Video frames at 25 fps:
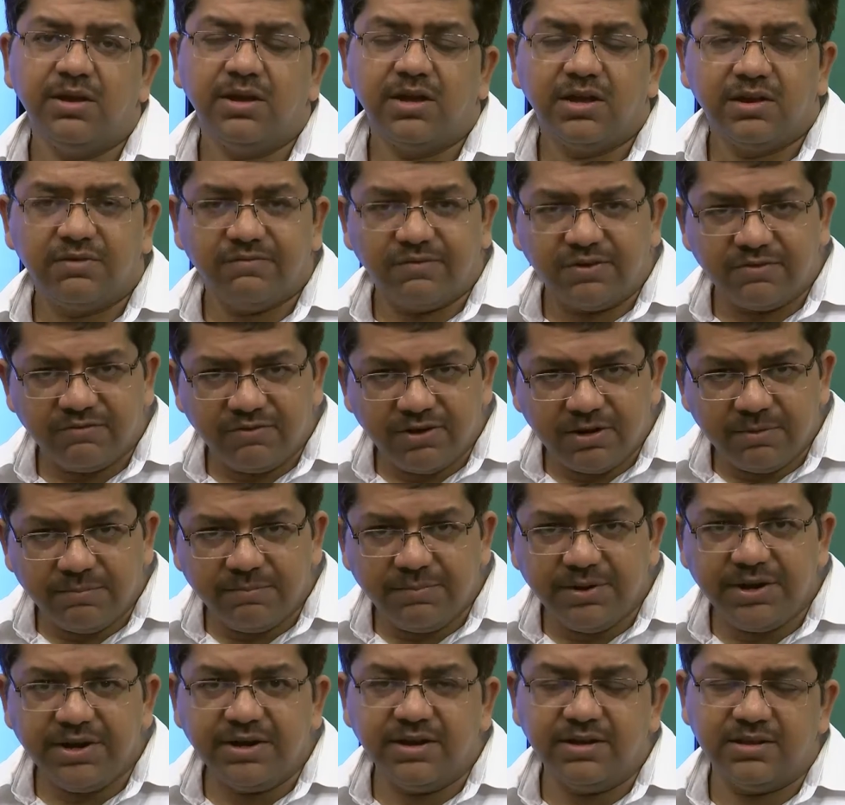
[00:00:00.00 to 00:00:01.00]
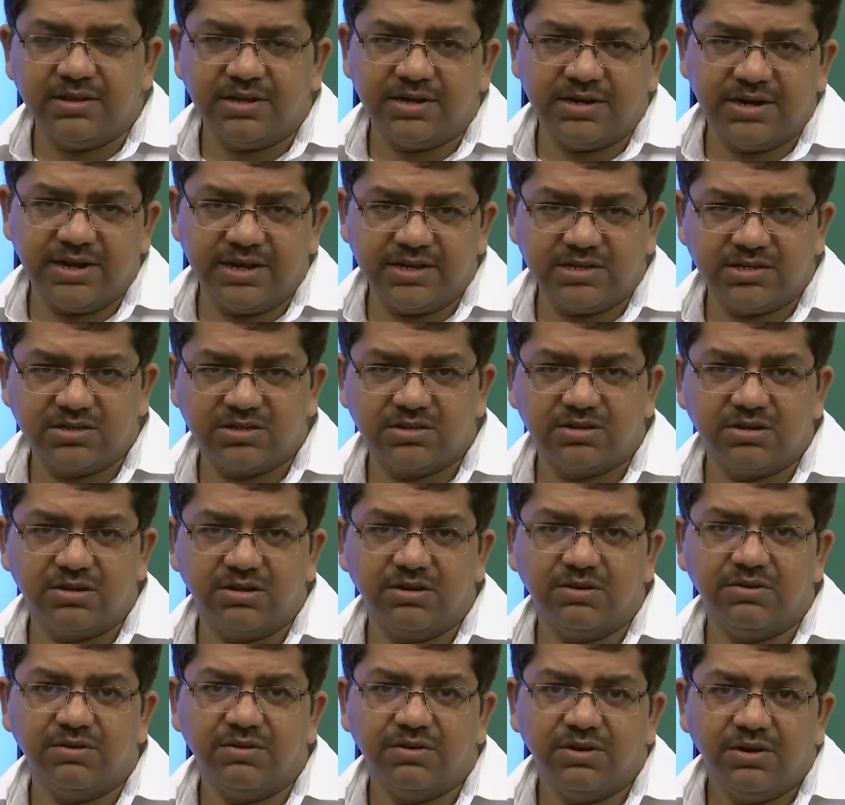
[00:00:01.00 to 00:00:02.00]
and when we will meet in the next
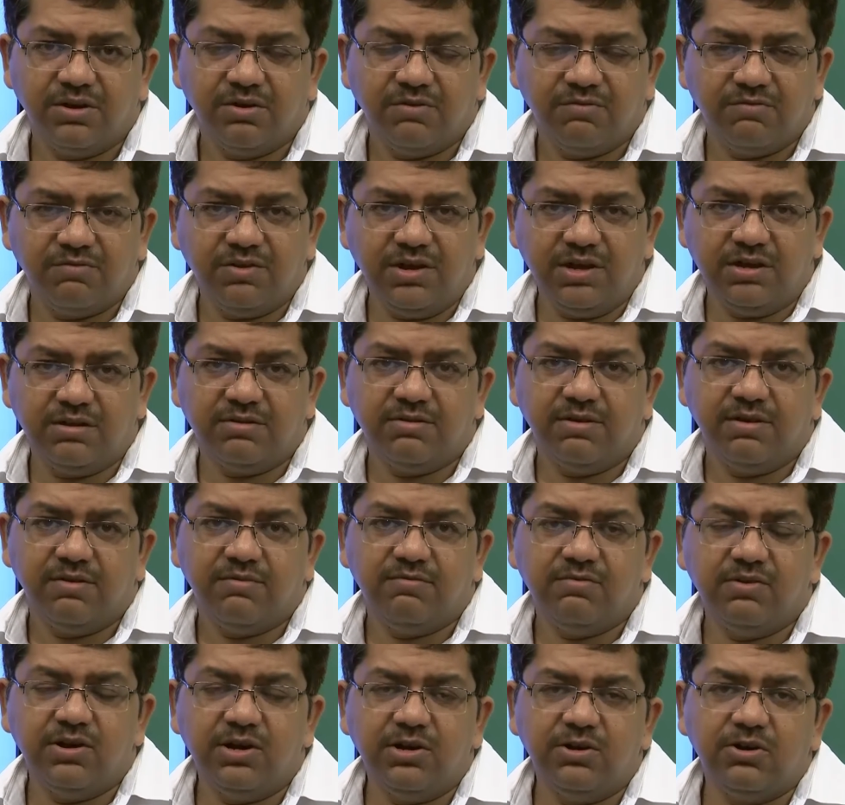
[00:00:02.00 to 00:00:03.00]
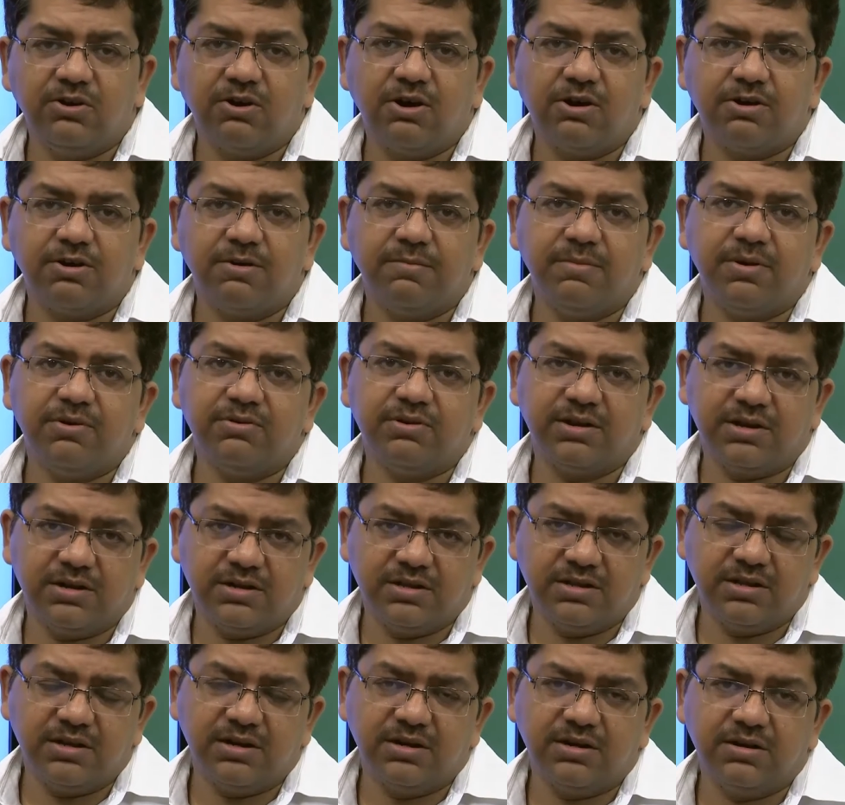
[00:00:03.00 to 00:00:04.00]
week, we will talk about
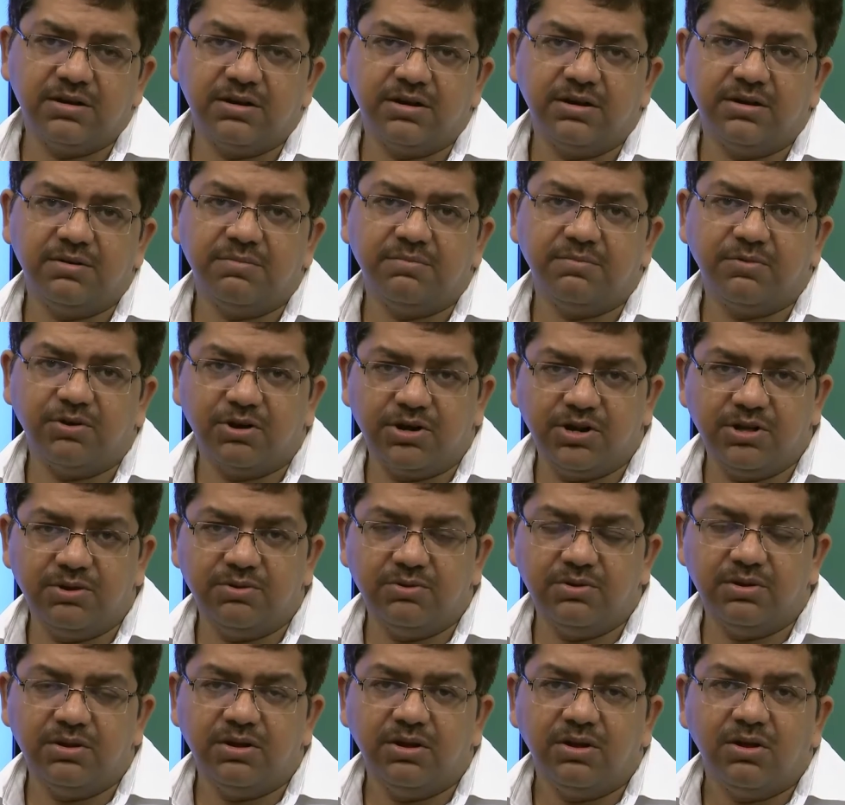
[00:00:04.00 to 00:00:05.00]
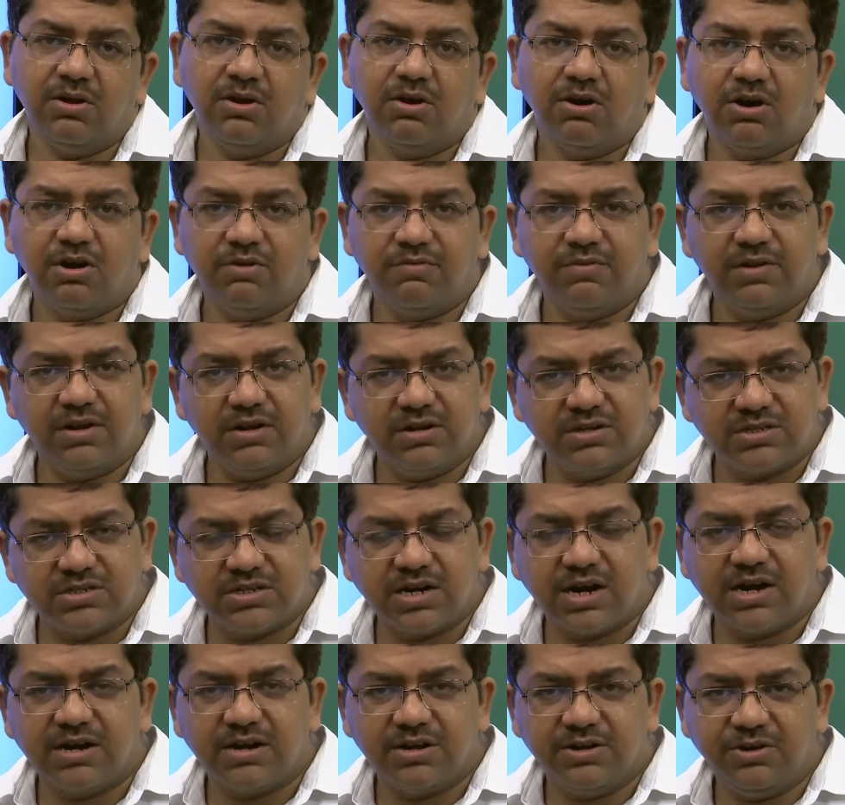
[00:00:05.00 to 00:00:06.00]
another module or we will
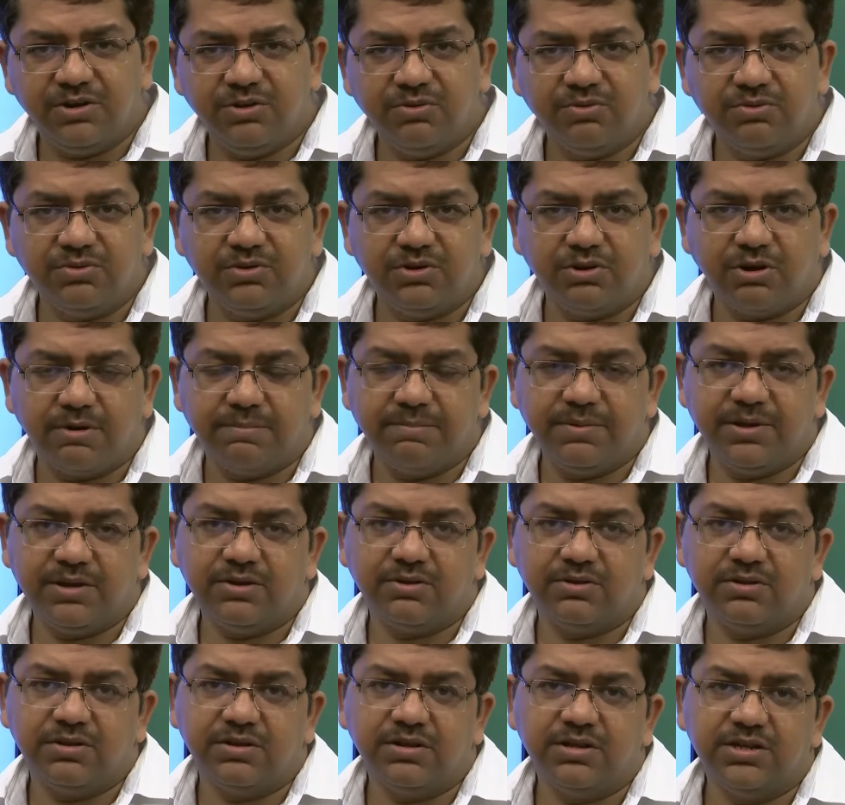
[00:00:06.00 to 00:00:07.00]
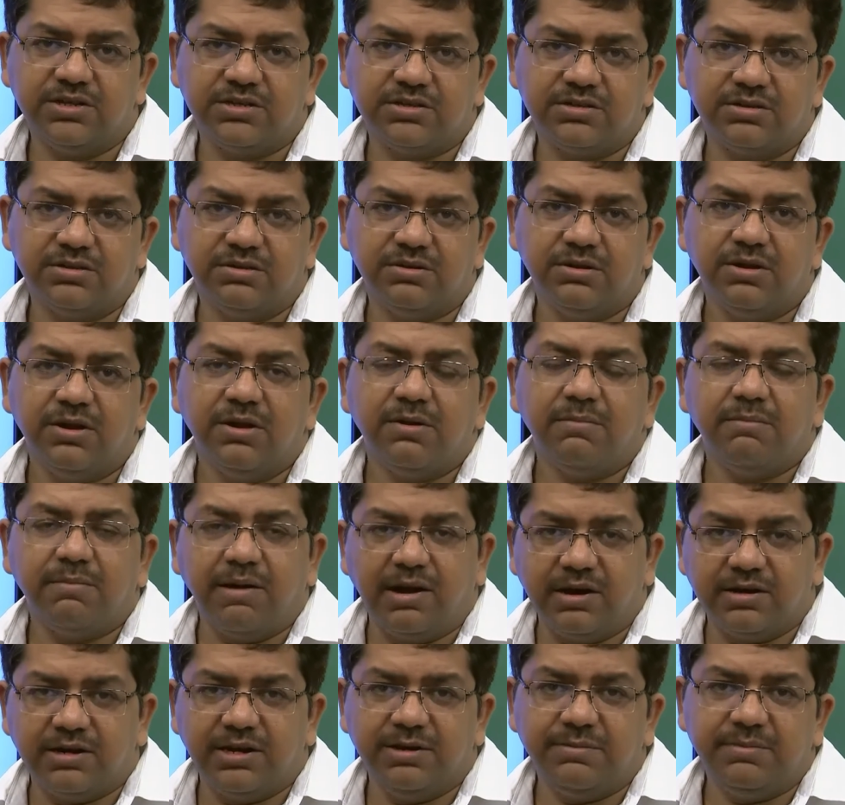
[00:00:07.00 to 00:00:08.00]
start a new topic on this
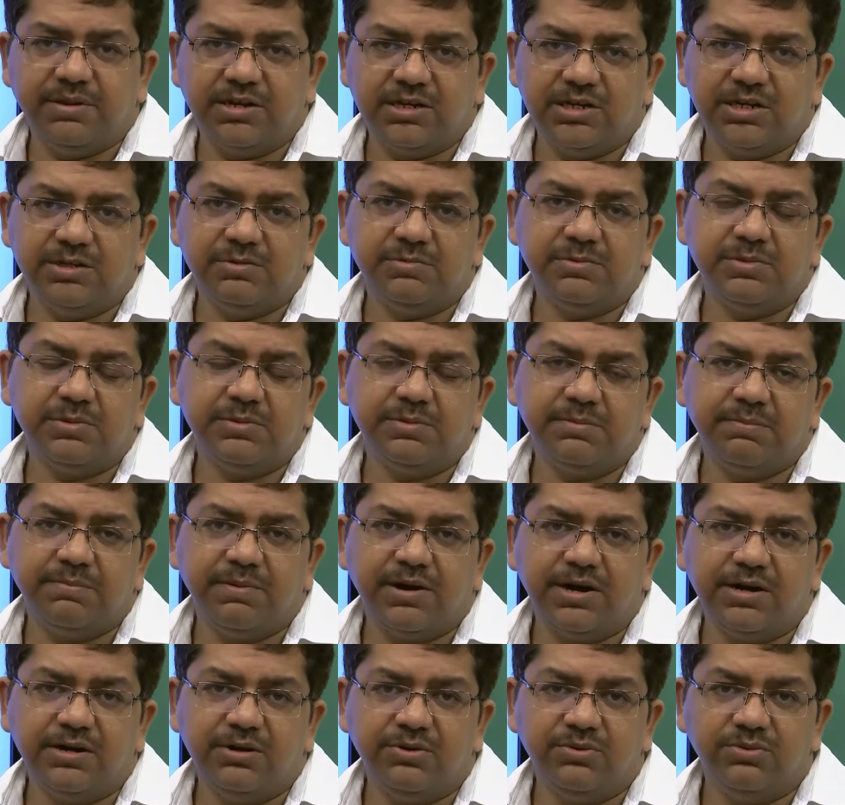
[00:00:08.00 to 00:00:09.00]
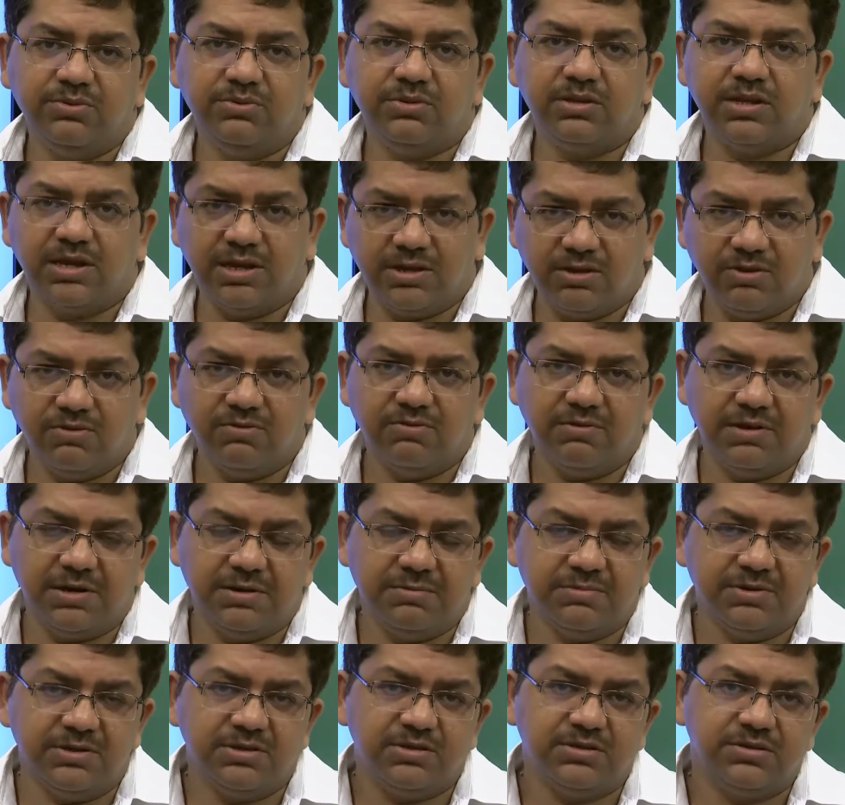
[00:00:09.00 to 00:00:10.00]
marketing management part 2. Thank you very
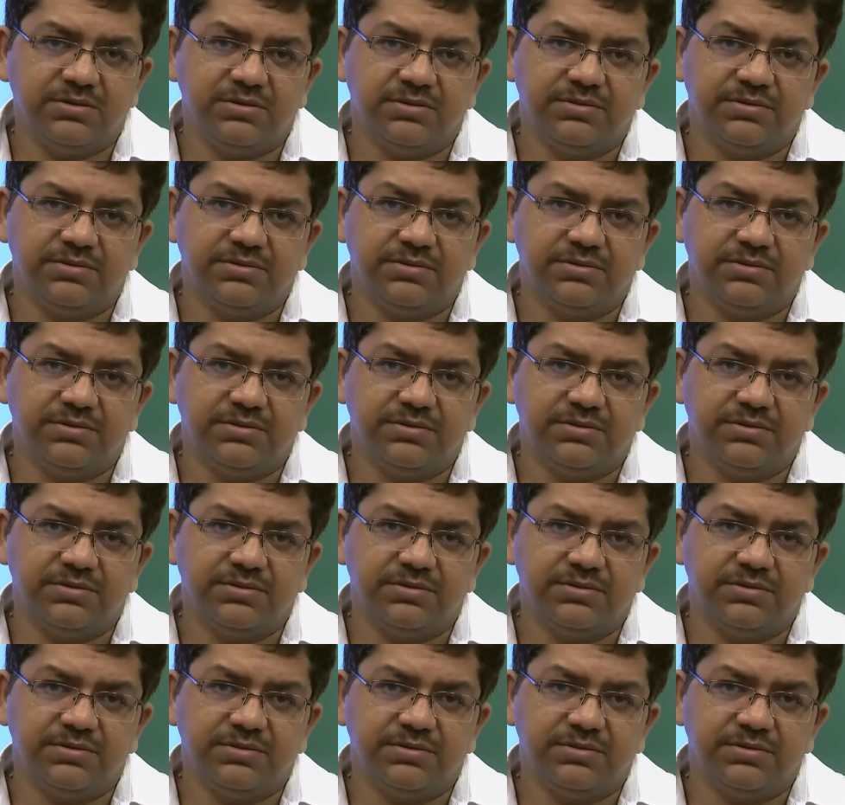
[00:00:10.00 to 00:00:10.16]
much.